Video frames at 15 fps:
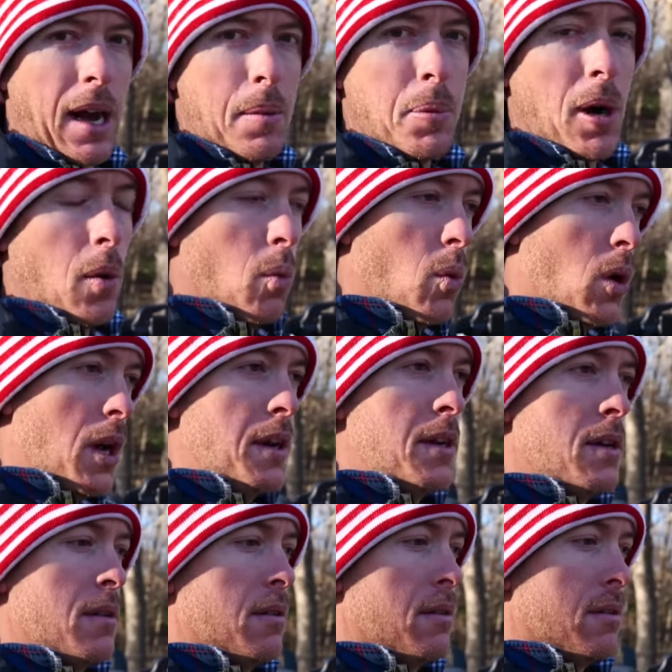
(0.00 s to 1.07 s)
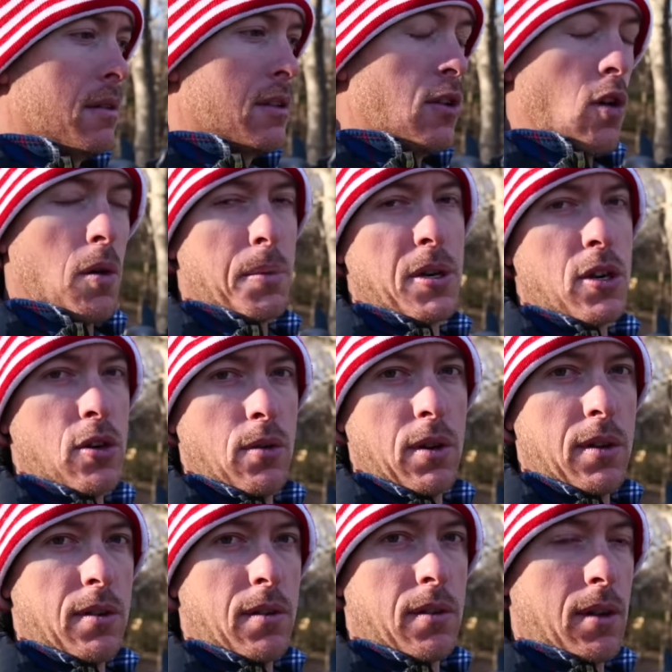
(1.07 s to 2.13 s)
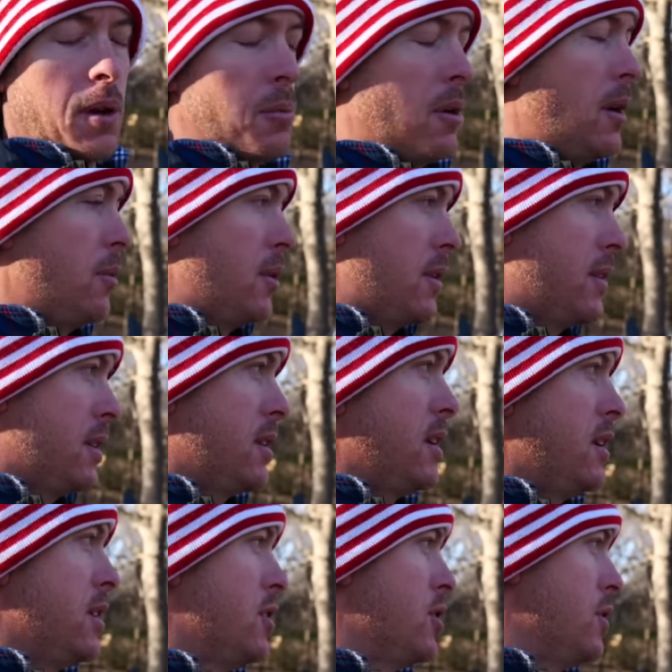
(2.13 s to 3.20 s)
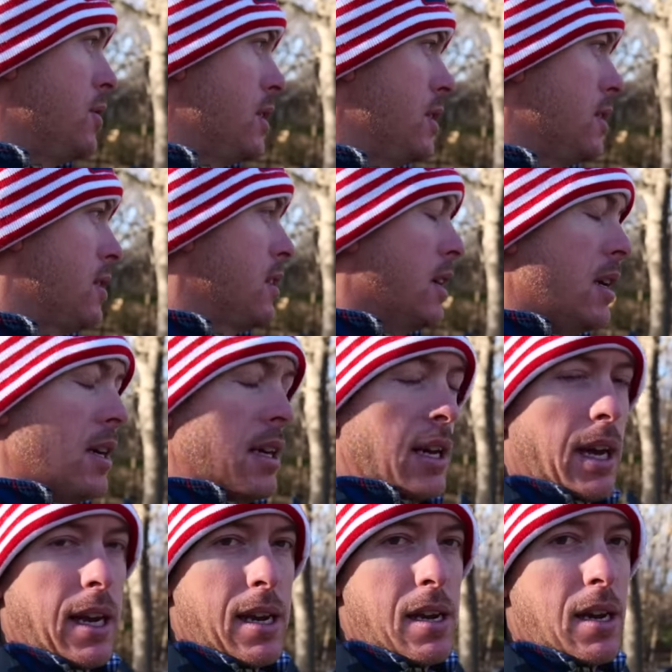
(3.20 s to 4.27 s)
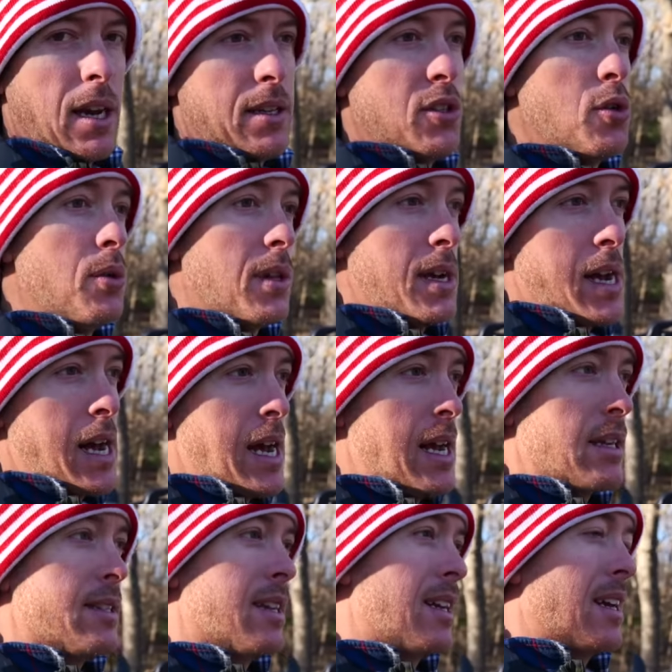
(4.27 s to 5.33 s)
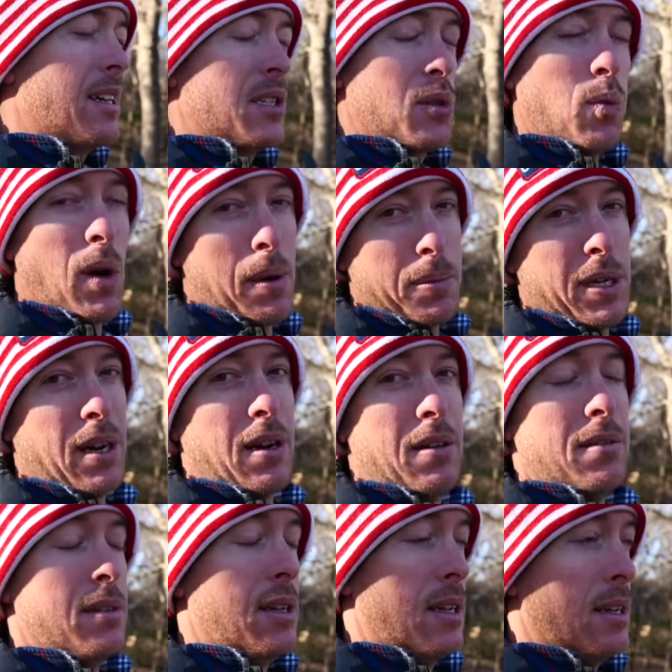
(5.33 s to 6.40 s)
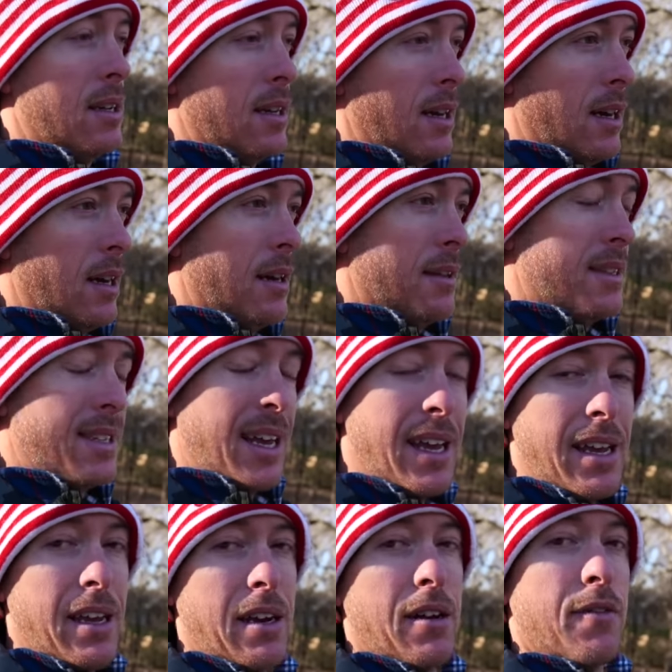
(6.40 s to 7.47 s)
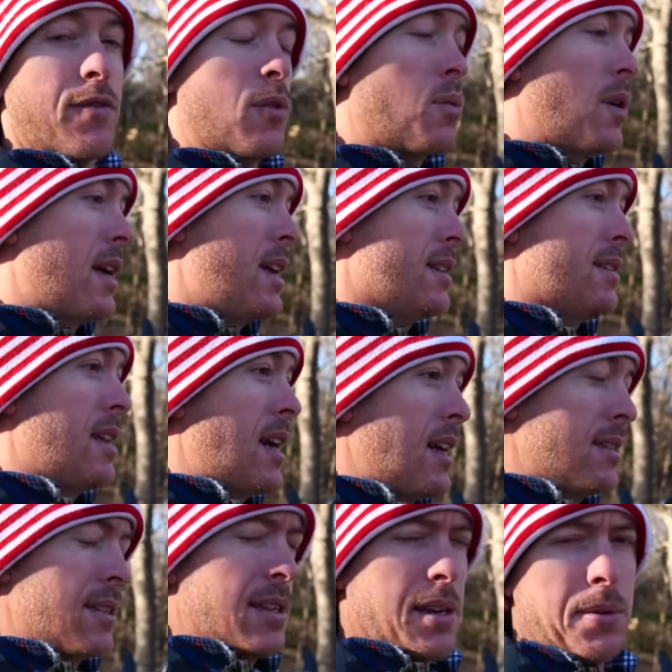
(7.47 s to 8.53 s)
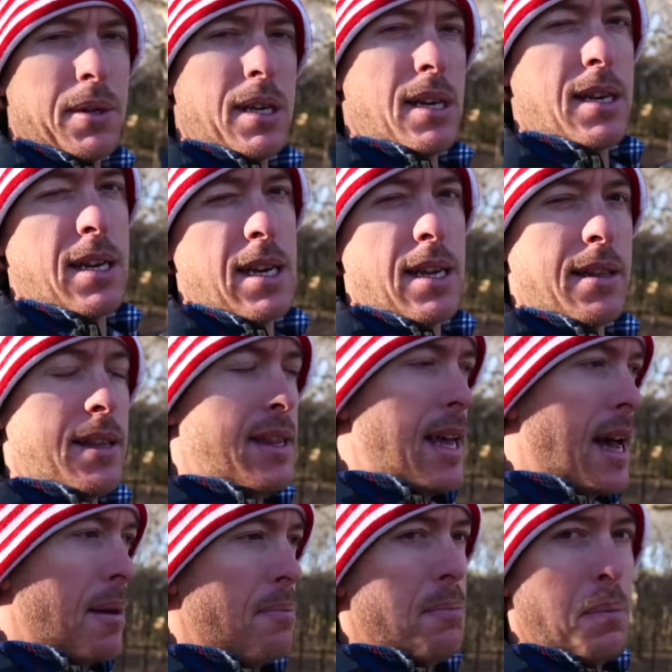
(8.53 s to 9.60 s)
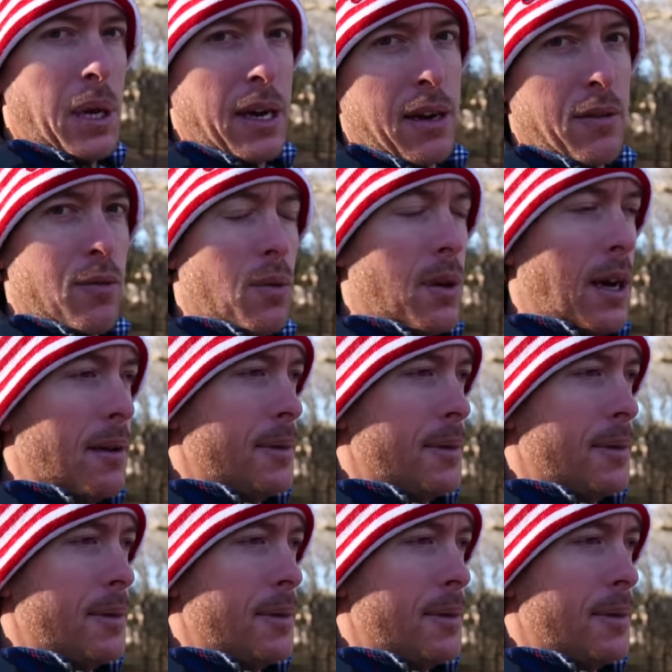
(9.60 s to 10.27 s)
I bought one Garmin unit. I bought one of the 10 inch units and he got two of the nines, and I swapped out uh, the 10 for one of his nines because I really didn't need that big of one.